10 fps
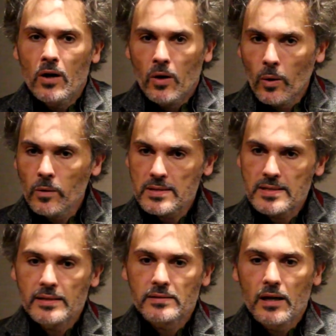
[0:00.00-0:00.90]
a whole
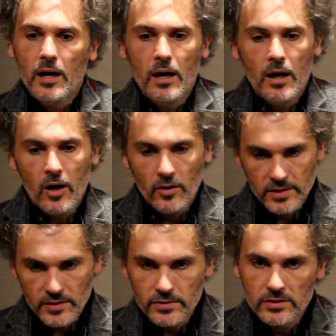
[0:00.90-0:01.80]
set
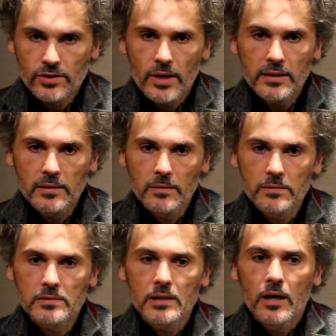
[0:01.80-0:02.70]
of different
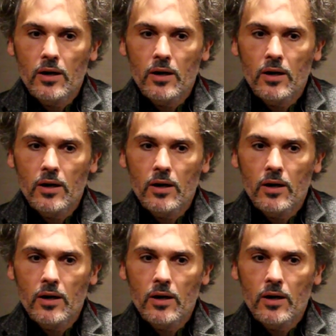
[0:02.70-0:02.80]
trials